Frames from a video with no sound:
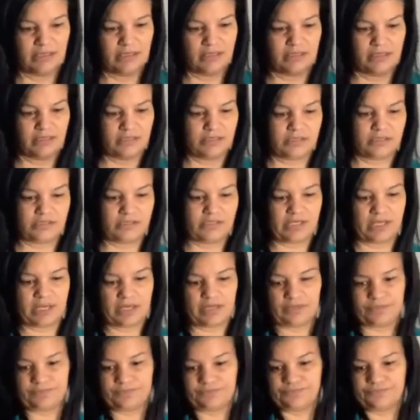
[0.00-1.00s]
So
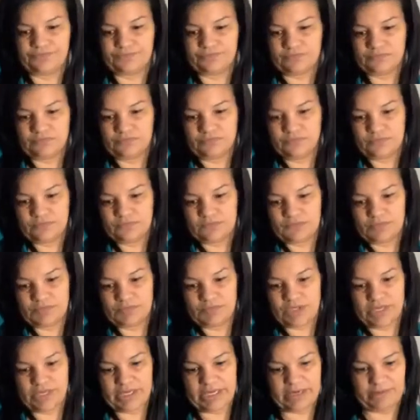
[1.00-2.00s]
I'm gonna
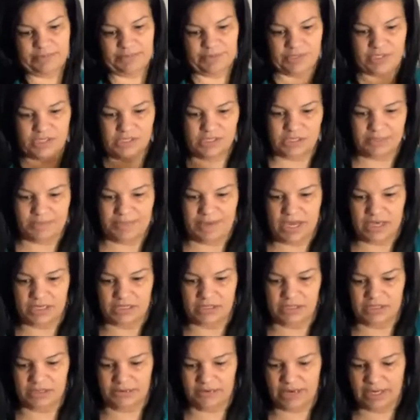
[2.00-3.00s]
go ahead and put this
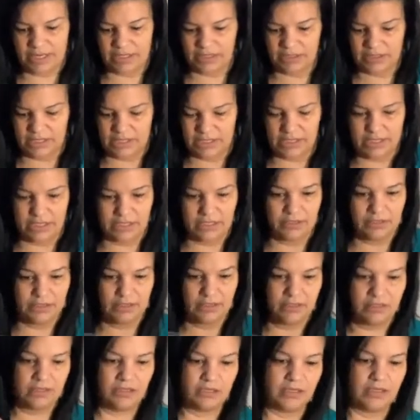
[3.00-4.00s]
epoxy right here
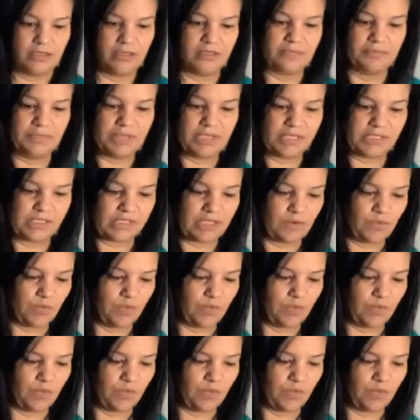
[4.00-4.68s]
because I